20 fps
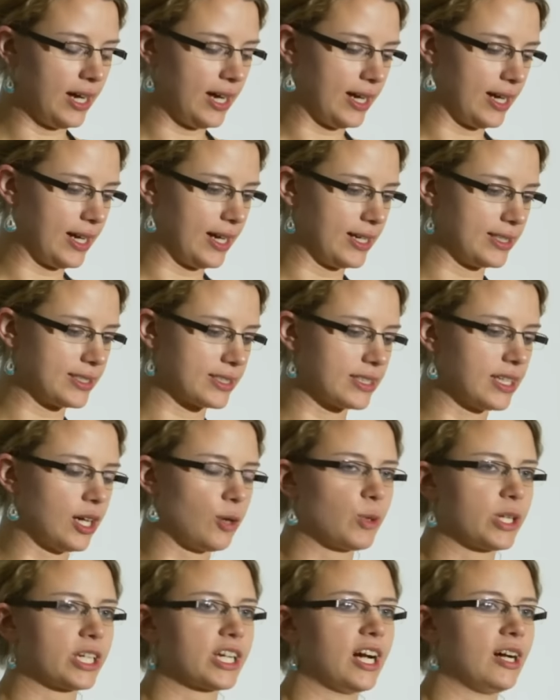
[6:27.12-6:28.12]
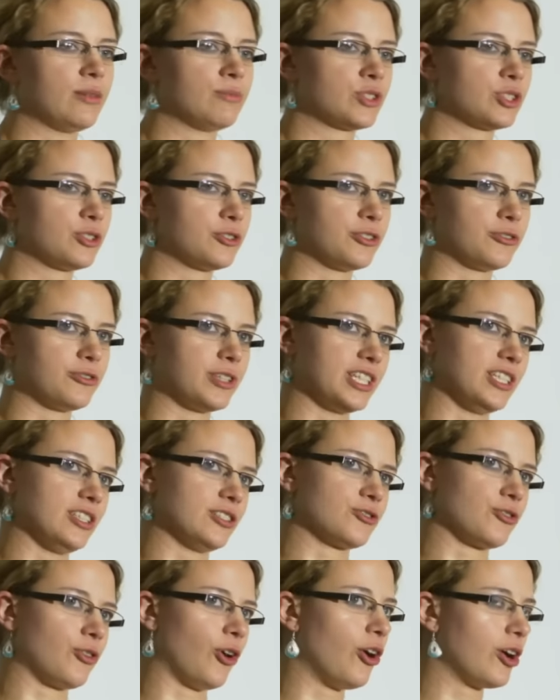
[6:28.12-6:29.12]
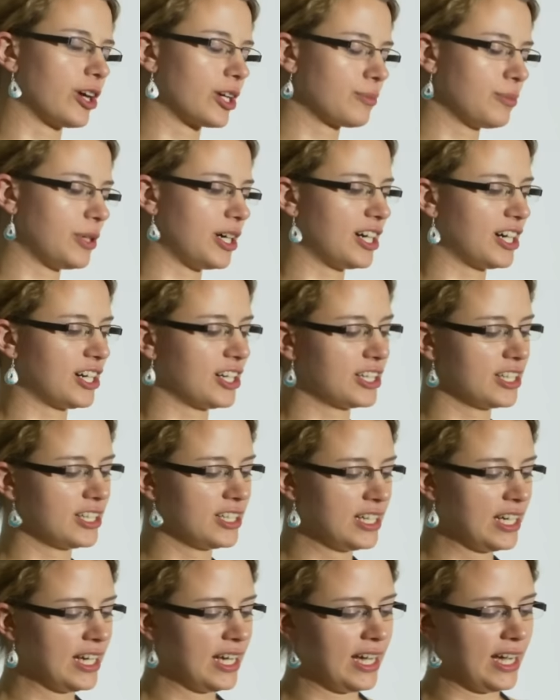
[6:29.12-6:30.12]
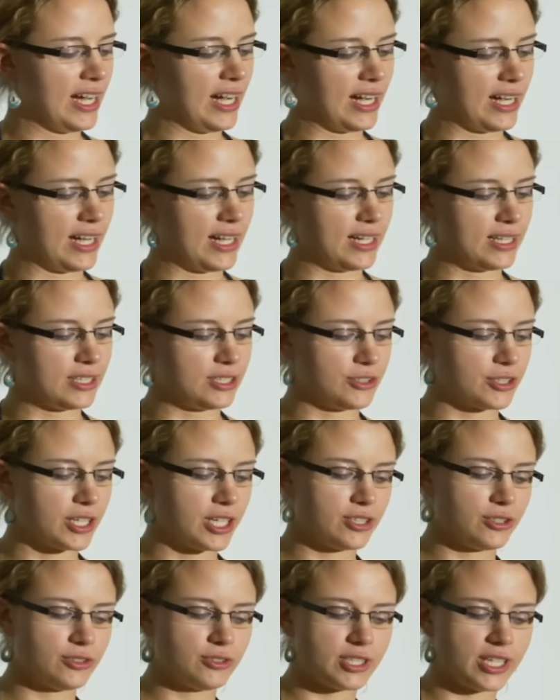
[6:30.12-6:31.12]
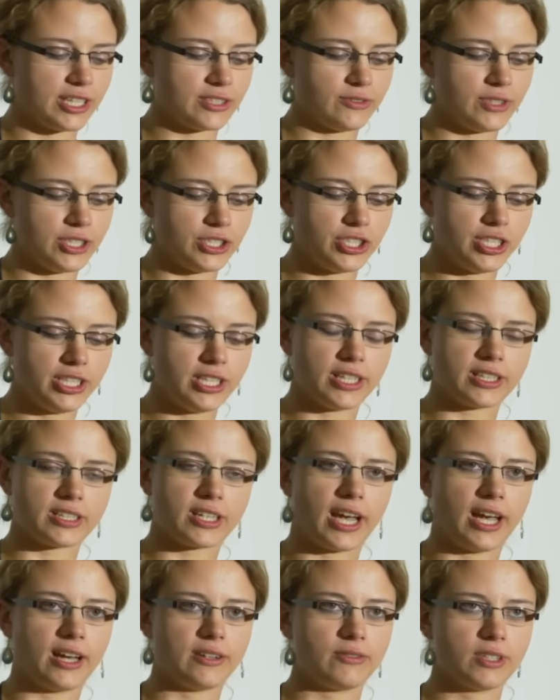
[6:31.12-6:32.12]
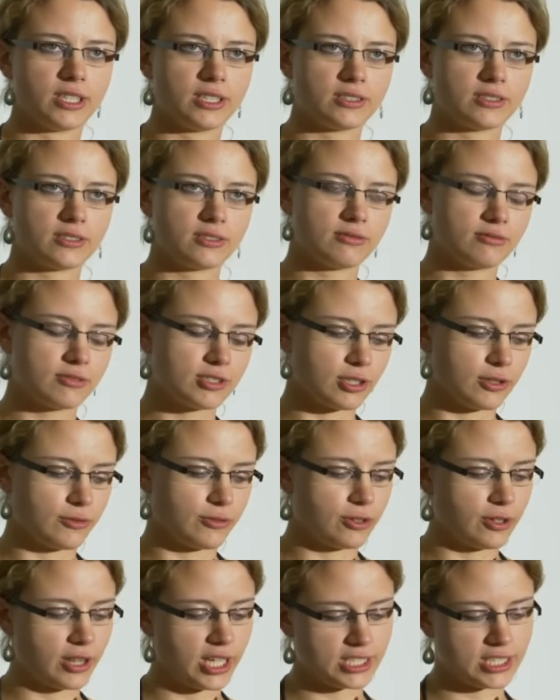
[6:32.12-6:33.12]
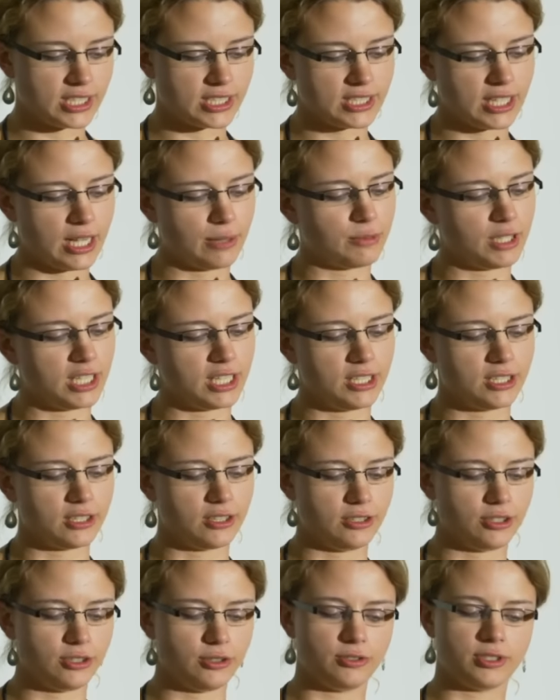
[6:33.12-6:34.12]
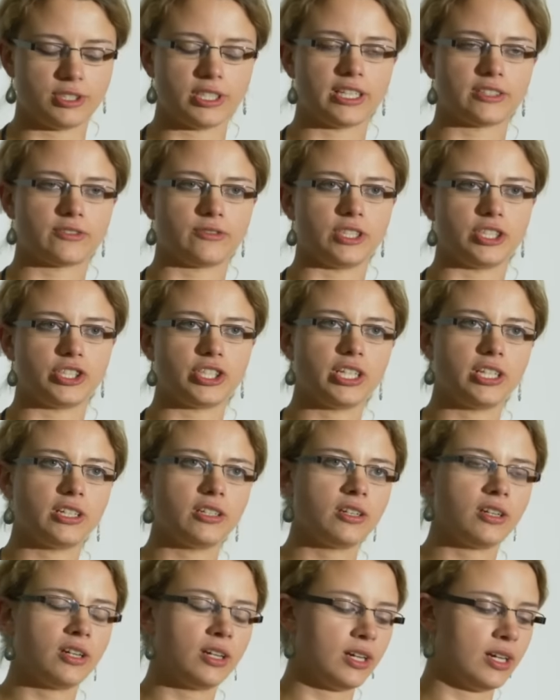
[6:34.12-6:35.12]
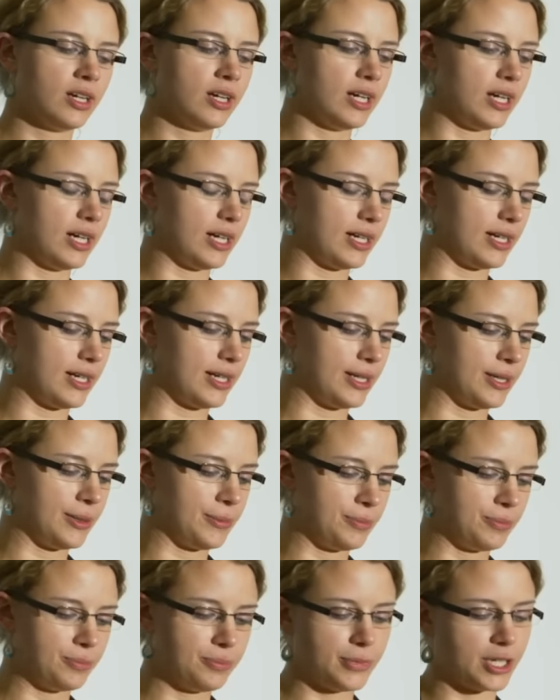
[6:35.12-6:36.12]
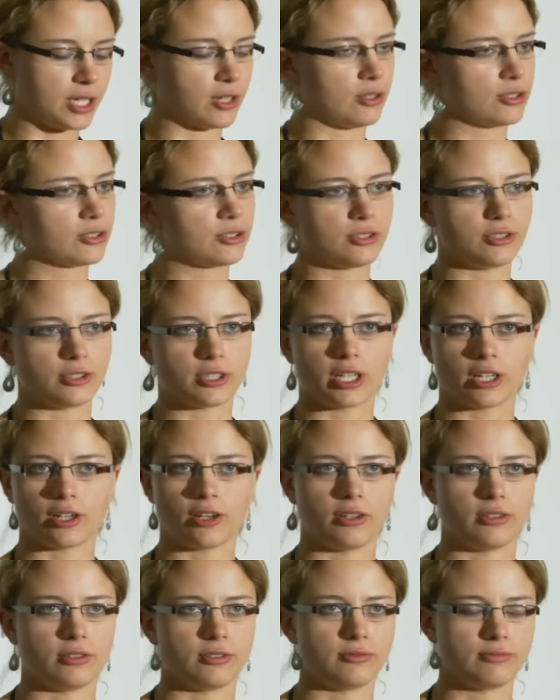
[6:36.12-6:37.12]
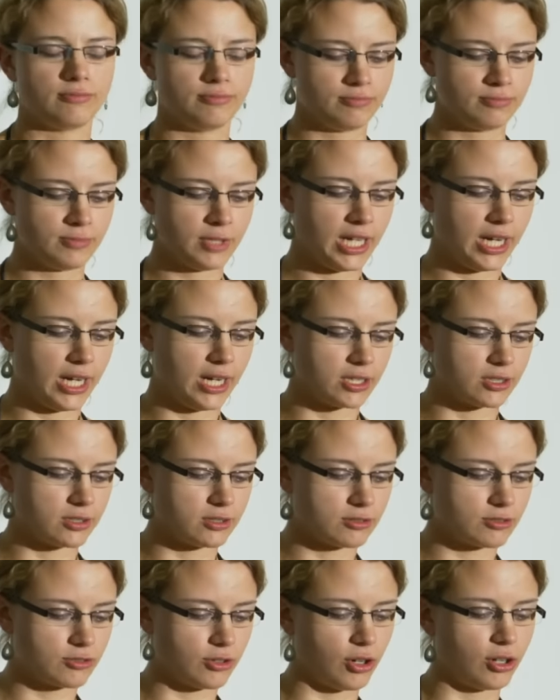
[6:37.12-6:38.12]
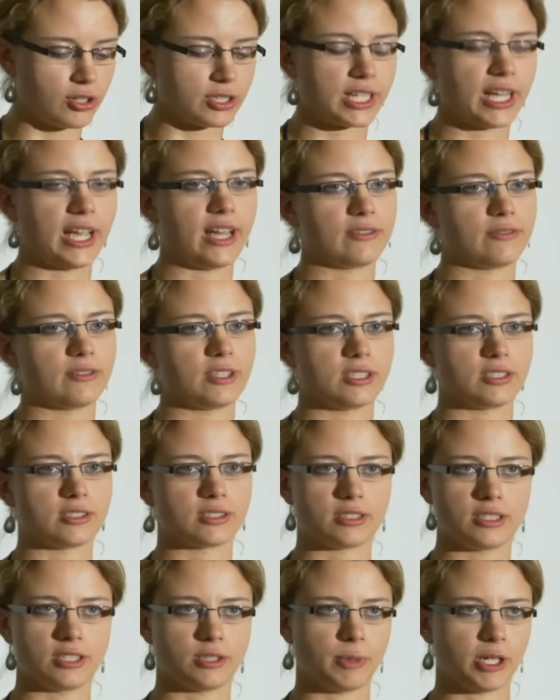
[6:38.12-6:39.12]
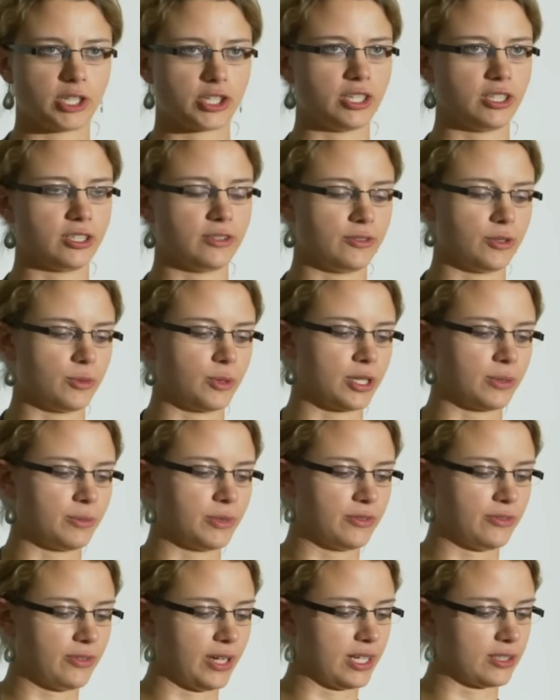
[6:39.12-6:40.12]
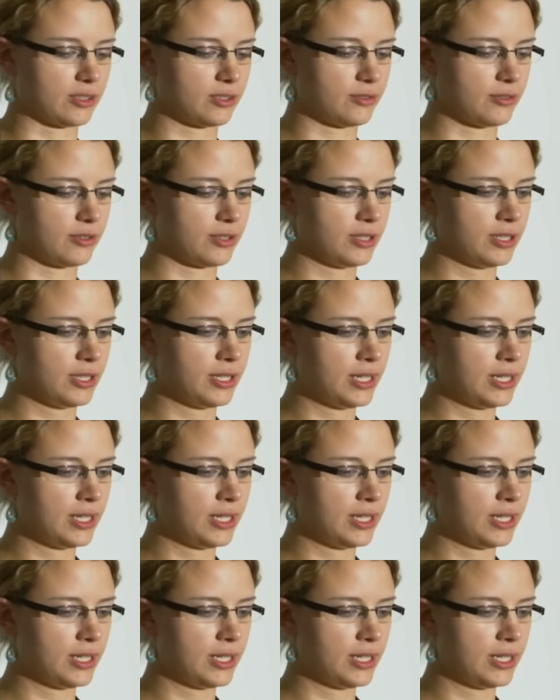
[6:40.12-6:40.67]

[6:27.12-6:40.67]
And now we come to the real drawing part. And you can use SVG and Canvas. So for this example, I use SVG, but also you can go and draw on Canvas, especially if you want to be faster.